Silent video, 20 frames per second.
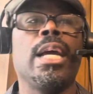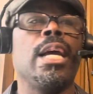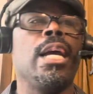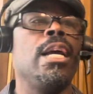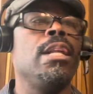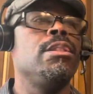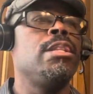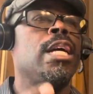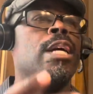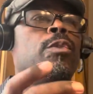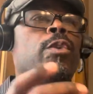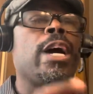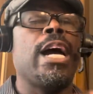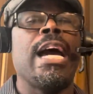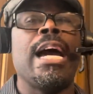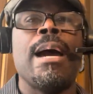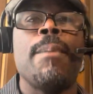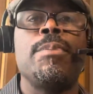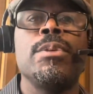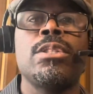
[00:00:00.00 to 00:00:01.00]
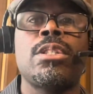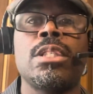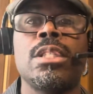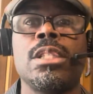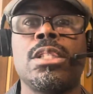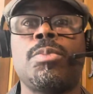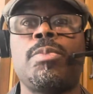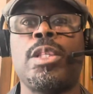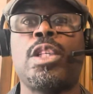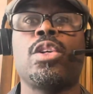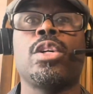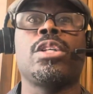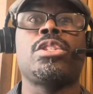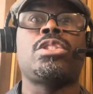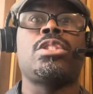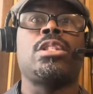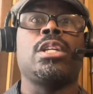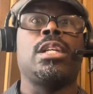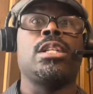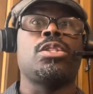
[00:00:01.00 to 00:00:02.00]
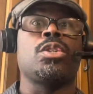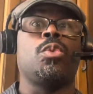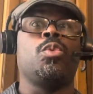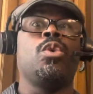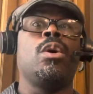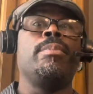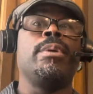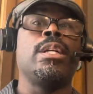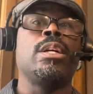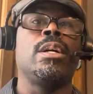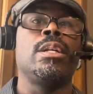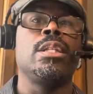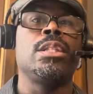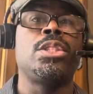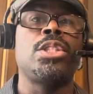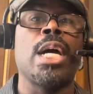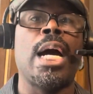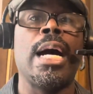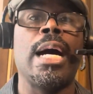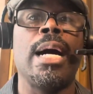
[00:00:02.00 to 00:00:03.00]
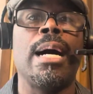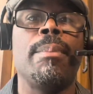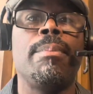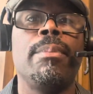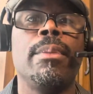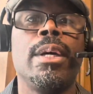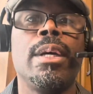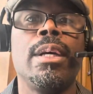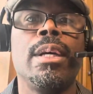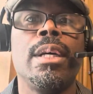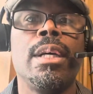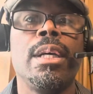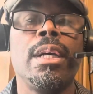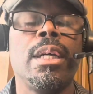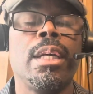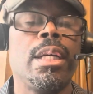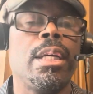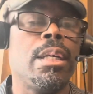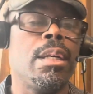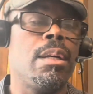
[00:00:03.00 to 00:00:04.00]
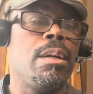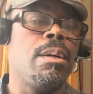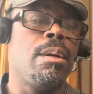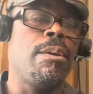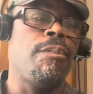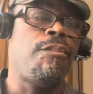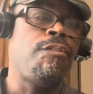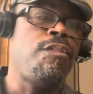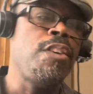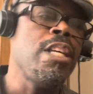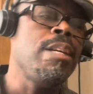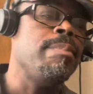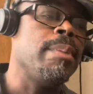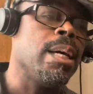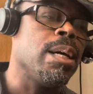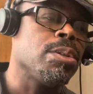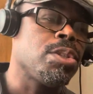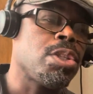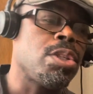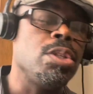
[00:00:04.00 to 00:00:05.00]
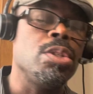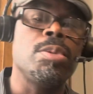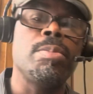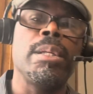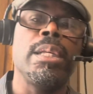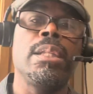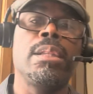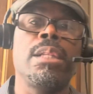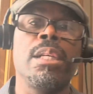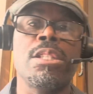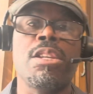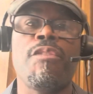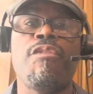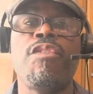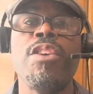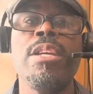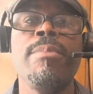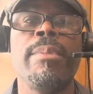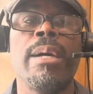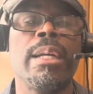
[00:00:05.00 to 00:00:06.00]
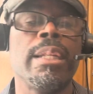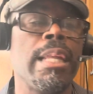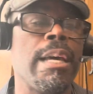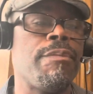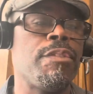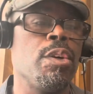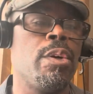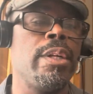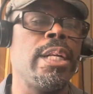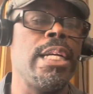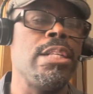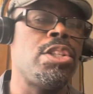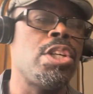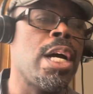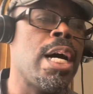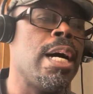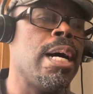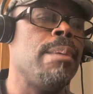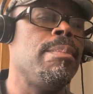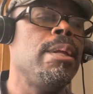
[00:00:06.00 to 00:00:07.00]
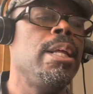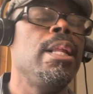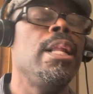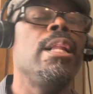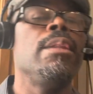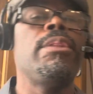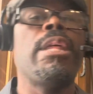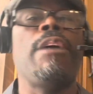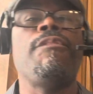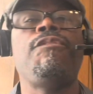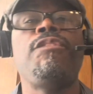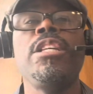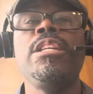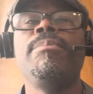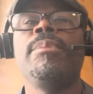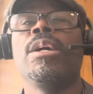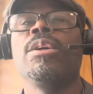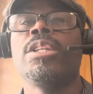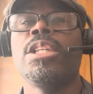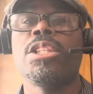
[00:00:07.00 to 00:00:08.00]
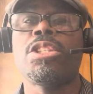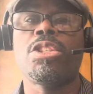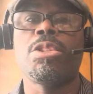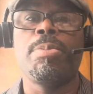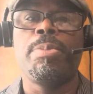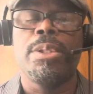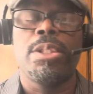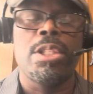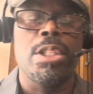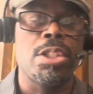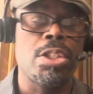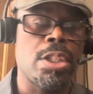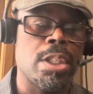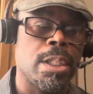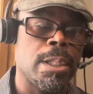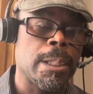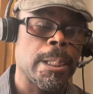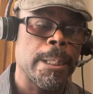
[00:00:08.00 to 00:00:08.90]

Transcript: And then what happens is, because there's a woman on the job, a female, excuse me, there's a female left on that job. That female gets the position.